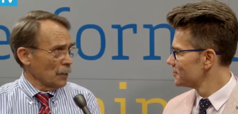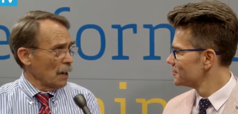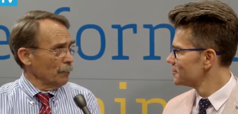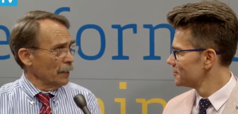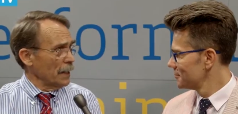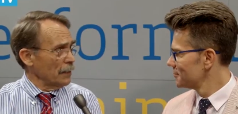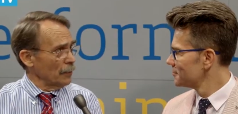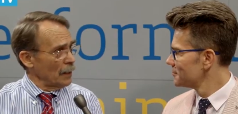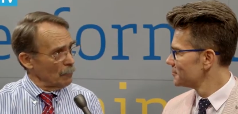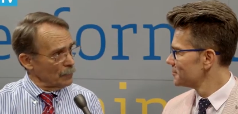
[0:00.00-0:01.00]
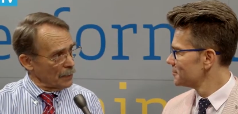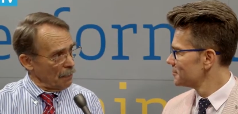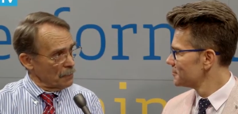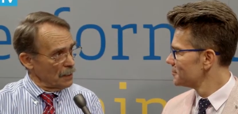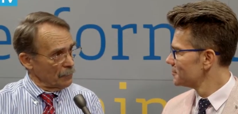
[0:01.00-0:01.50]
Speaker 1: complicated thing was how
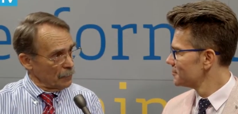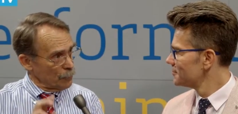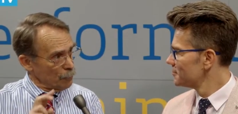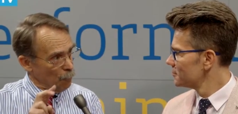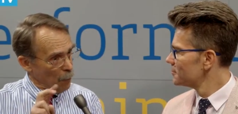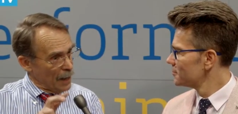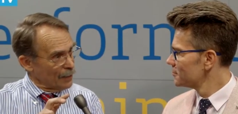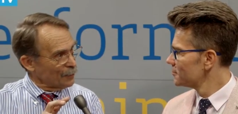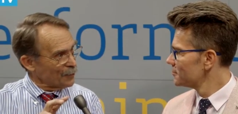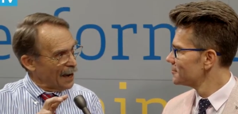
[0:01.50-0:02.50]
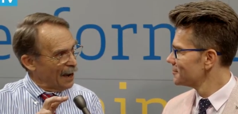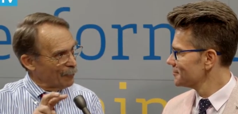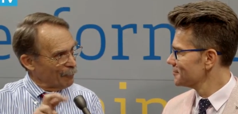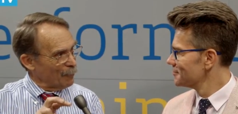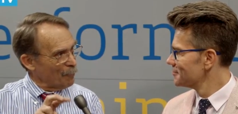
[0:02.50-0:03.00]
to get the two wires out
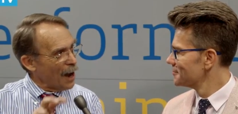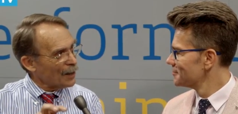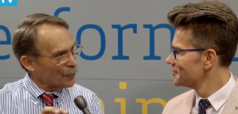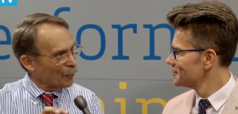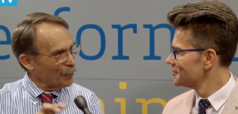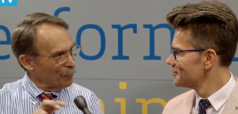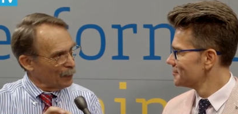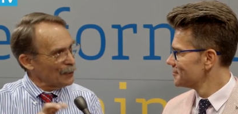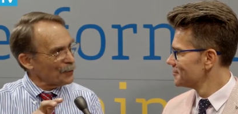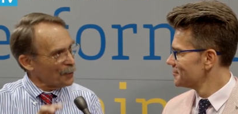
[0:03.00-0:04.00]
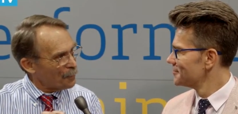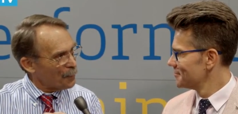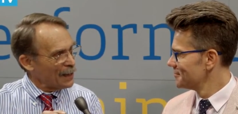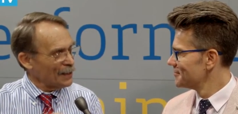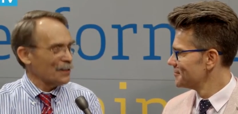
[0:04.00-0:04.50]
of the module, the plus and the
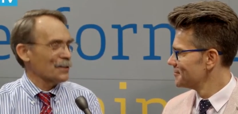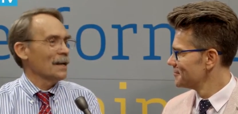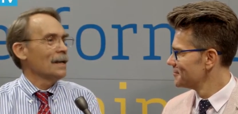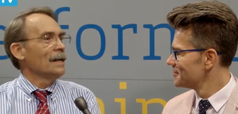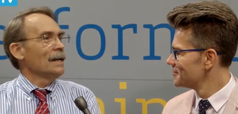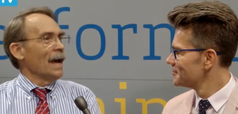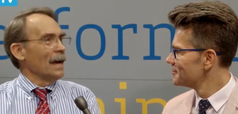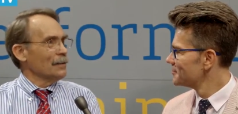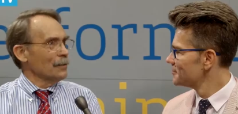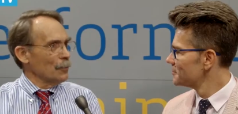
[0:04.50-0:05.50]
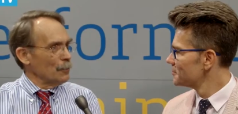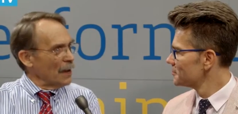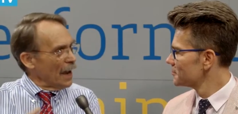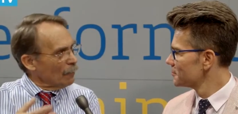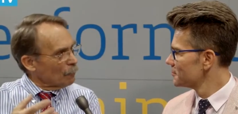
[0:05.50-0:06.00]
minus. And to do
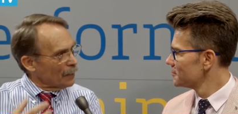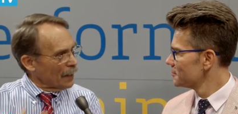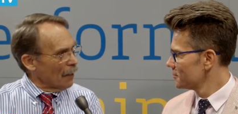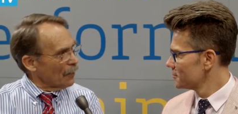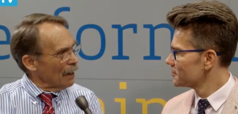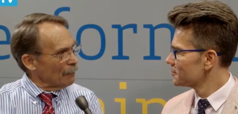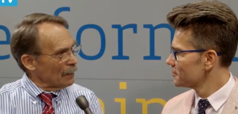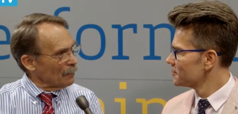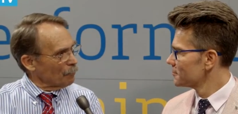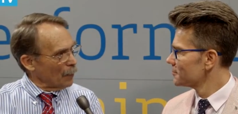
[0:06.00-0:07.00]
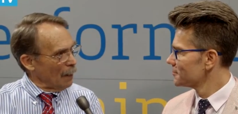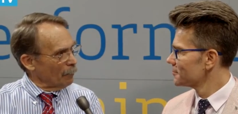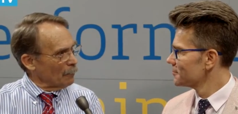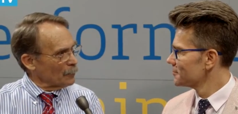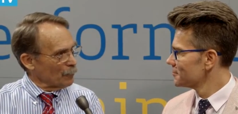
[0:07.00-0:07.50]
that without having
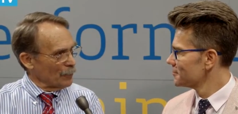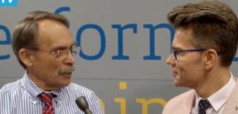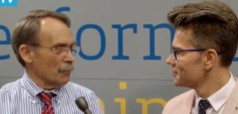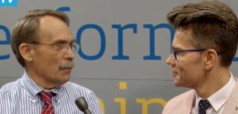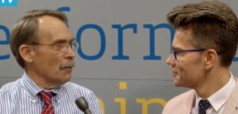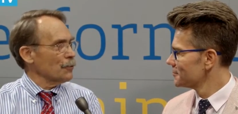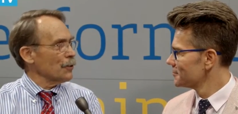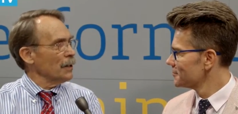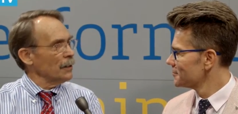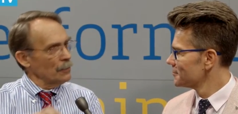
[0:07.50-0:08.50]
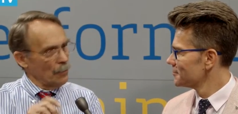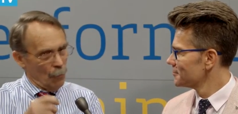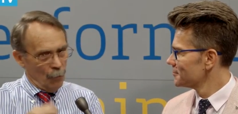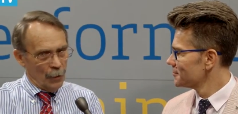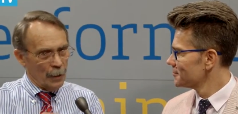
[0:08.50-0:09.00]
problems with corrosion
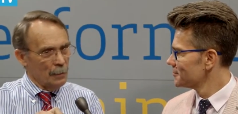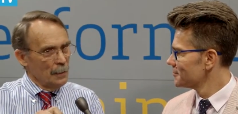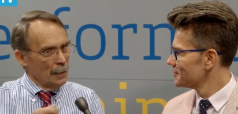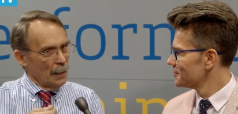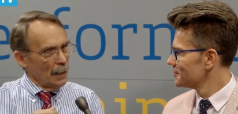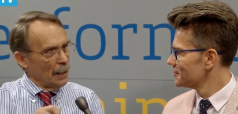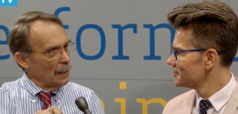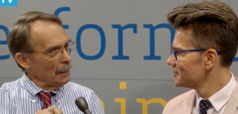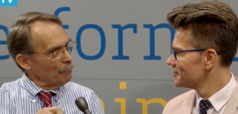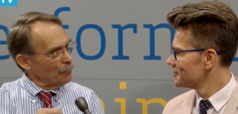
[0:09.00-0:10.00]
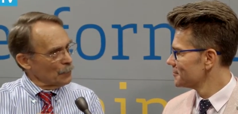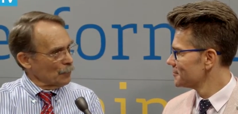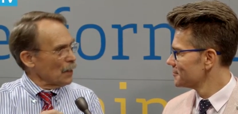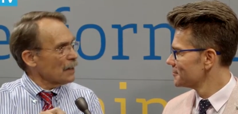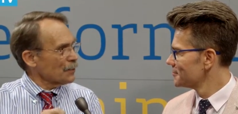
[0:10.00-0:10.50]
or um,
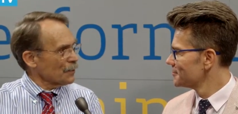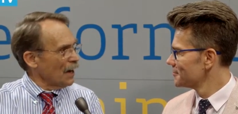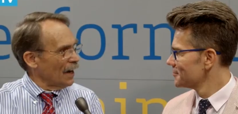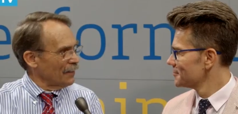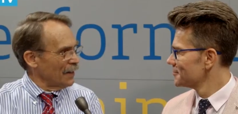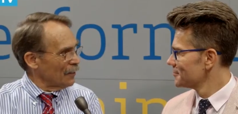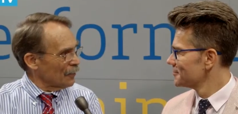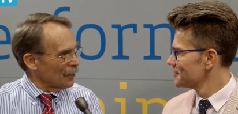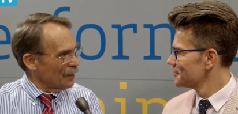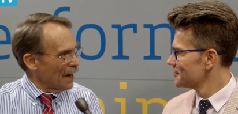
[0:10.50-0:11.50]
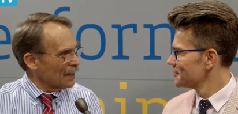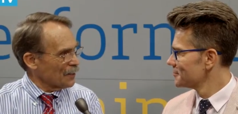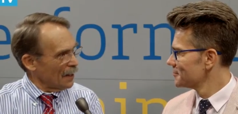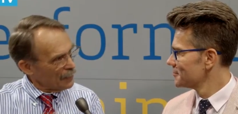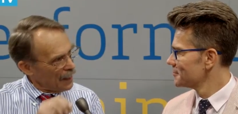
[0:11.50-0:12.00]
stress on the
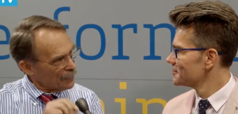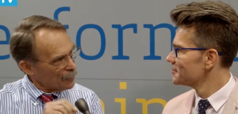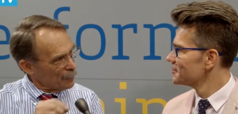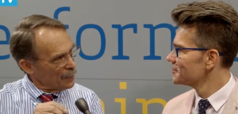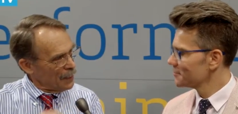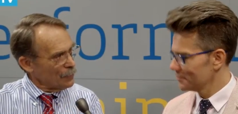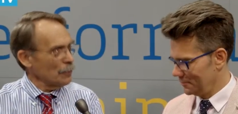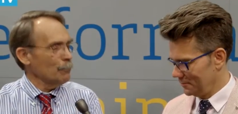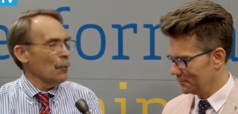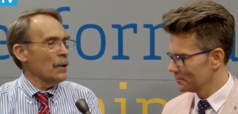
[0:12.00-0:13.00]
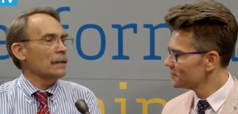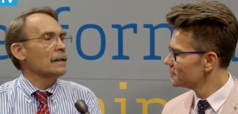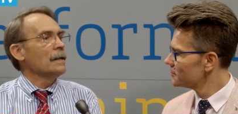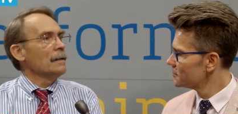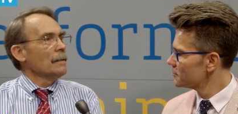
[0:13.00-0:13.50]
interconnects at that termination point.
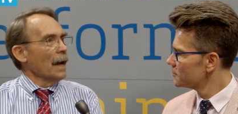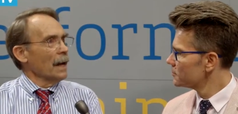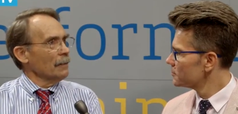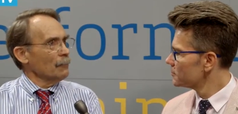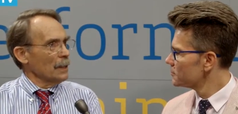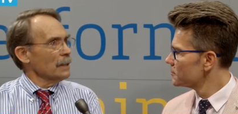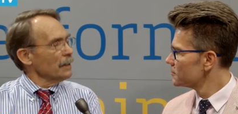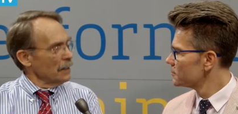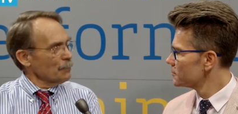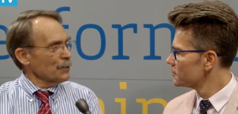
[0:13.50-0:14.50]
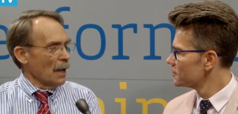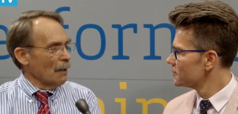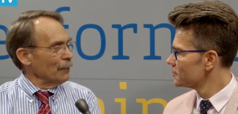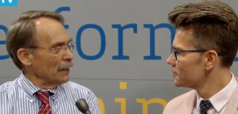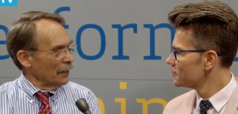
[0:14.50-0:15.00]
And we ended up
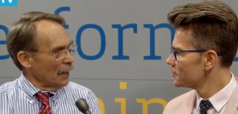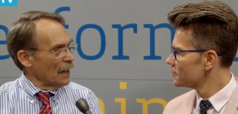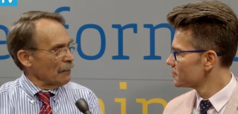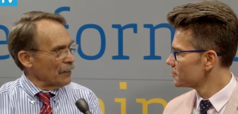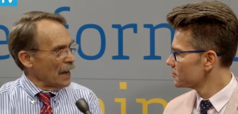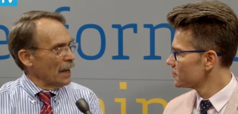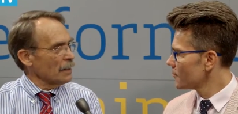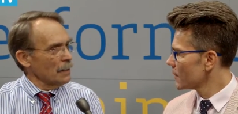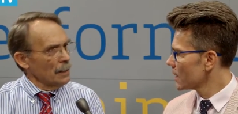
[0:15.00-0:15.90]
solving a lot of that,